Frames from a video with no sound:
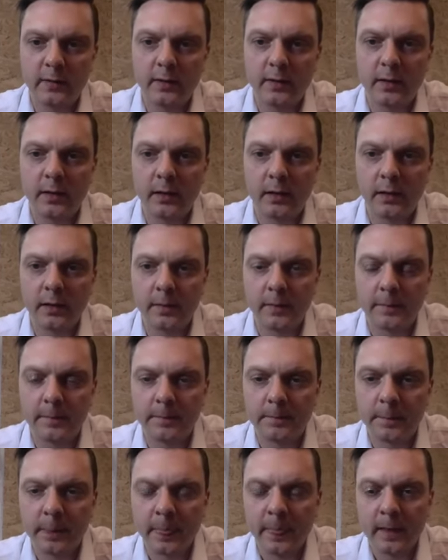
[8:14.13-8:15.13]

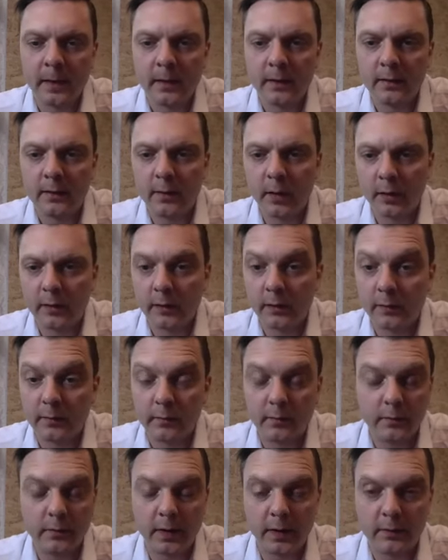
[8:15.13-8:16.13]
done
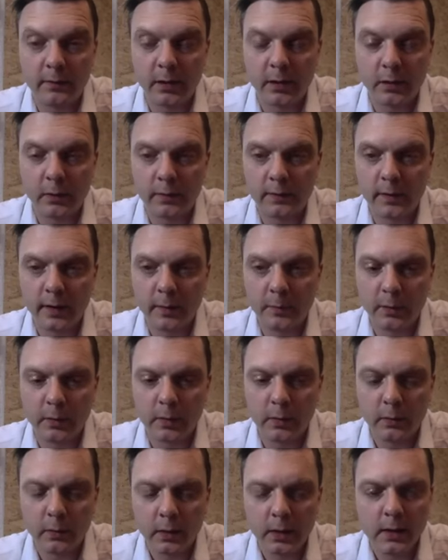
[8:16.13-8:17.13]
very, very long time
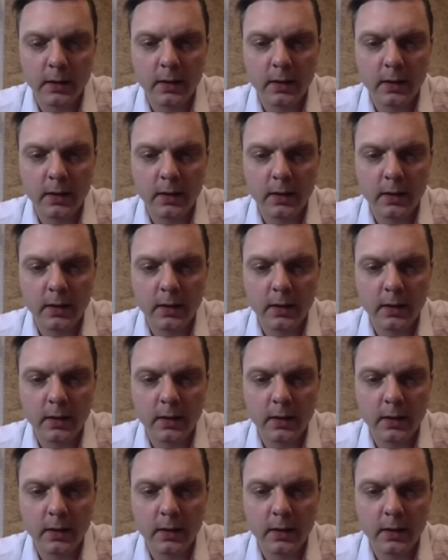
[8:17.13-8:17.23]
ago.